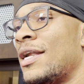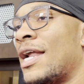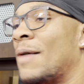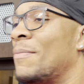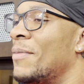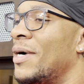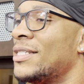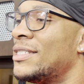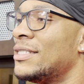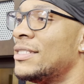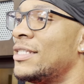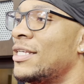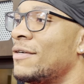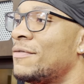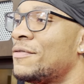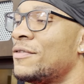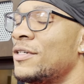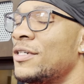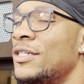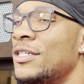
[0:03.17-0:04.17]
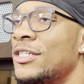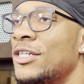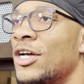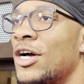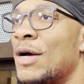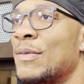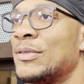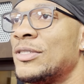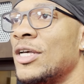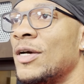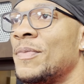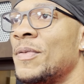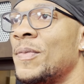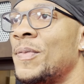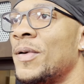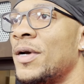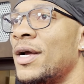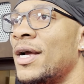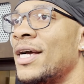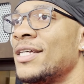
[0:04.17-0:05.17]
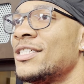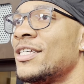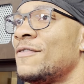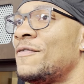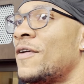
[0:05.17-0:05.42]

Not much is different. You know, I'm still preparing as